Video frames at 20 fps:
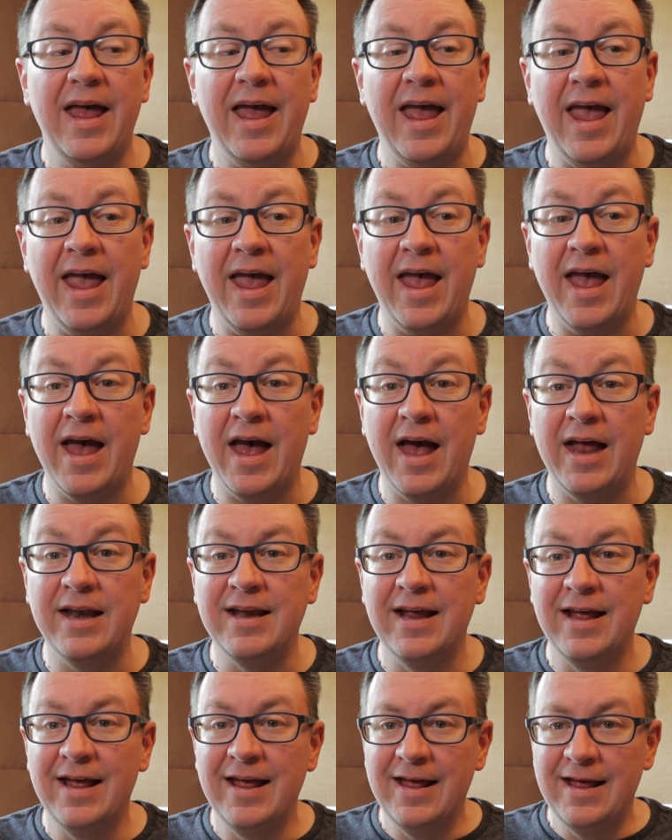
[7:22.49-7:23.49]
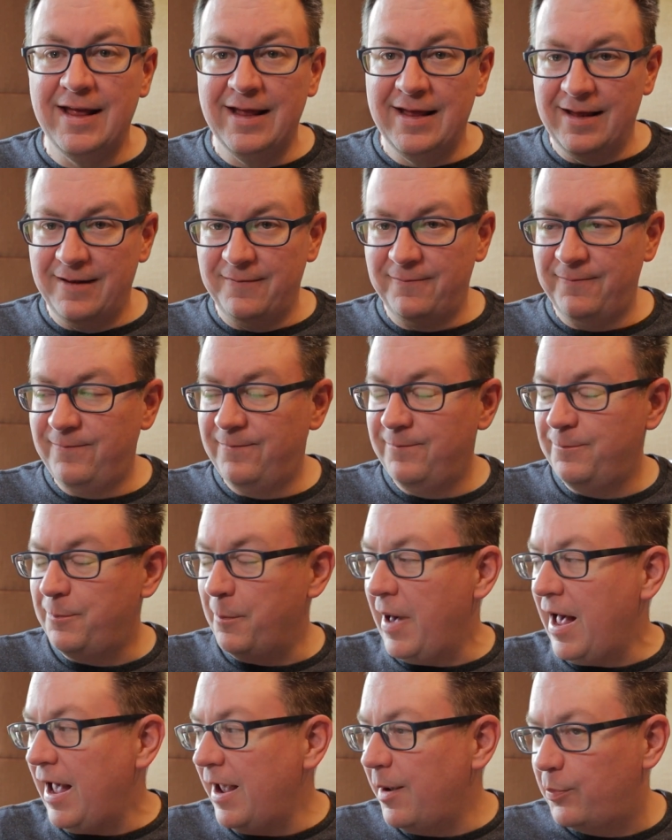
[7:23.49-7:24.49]
And
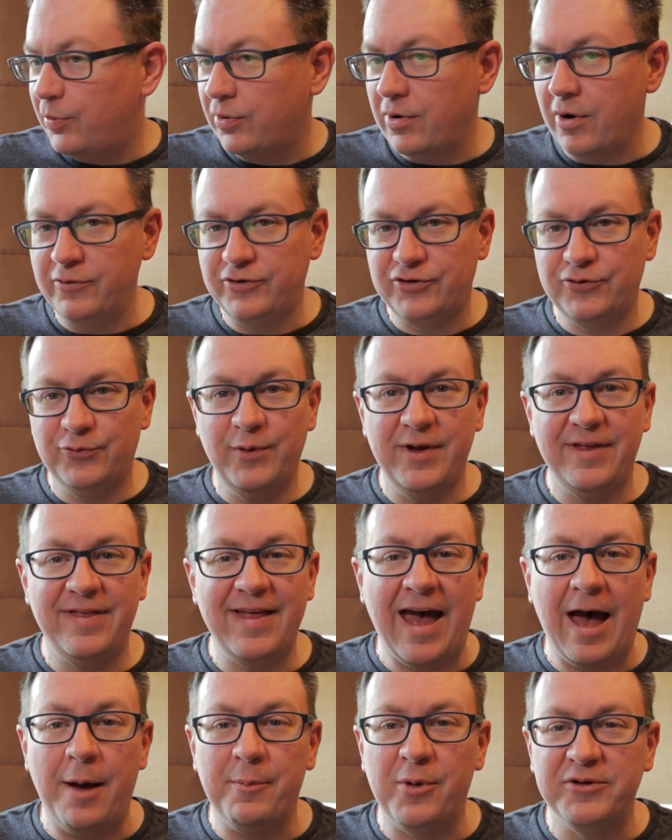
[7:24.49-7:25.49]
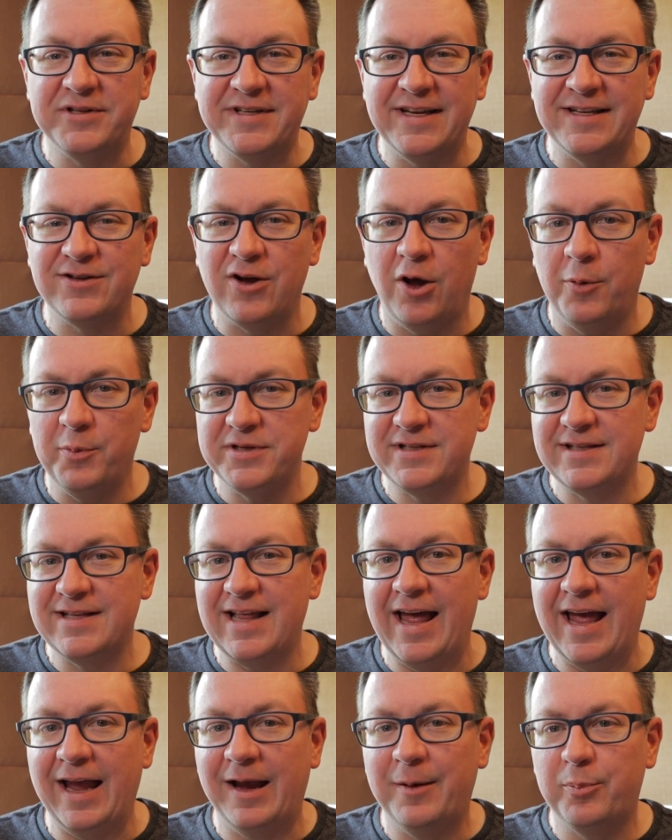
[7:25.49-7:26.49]
my approach with Atmos, it's almost
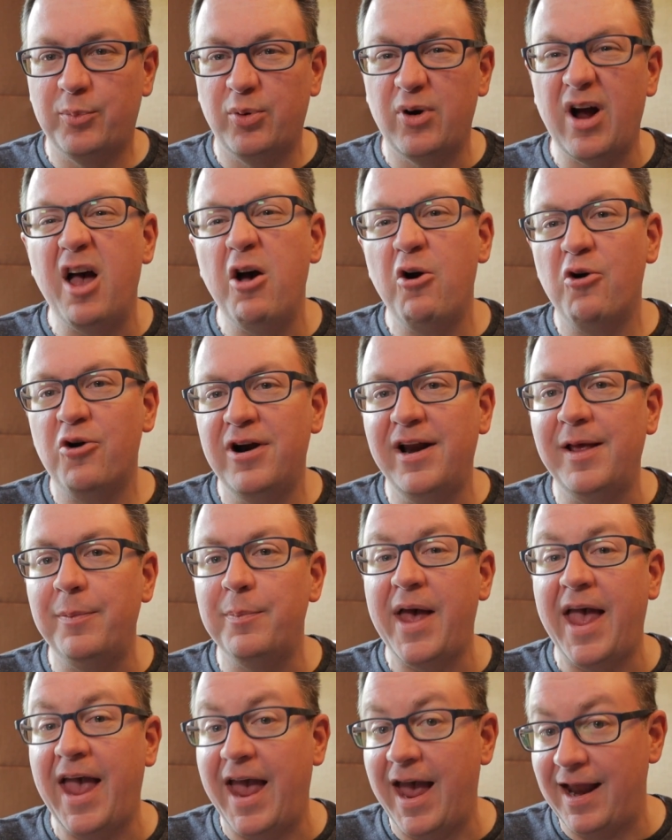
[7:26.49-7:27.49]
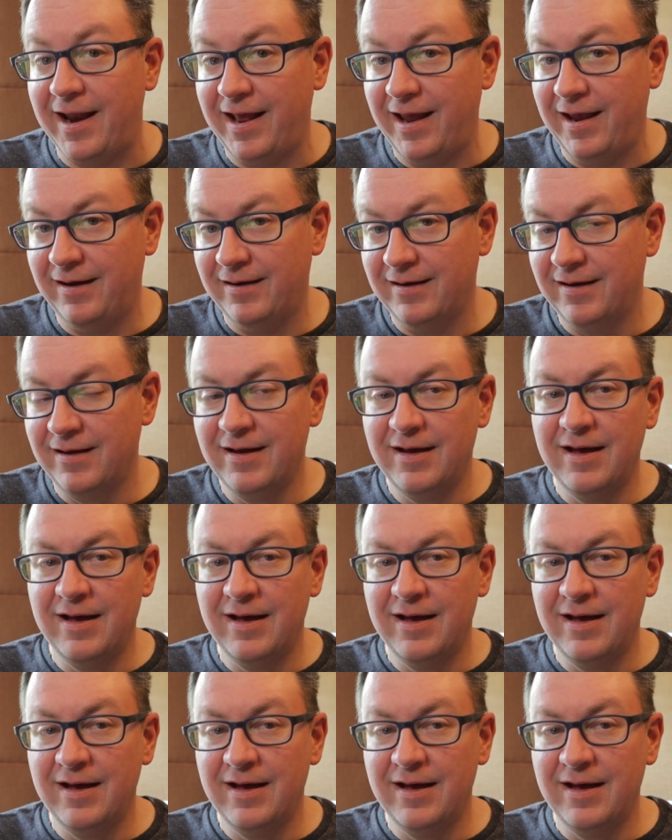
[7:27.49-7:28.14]
like priority panning.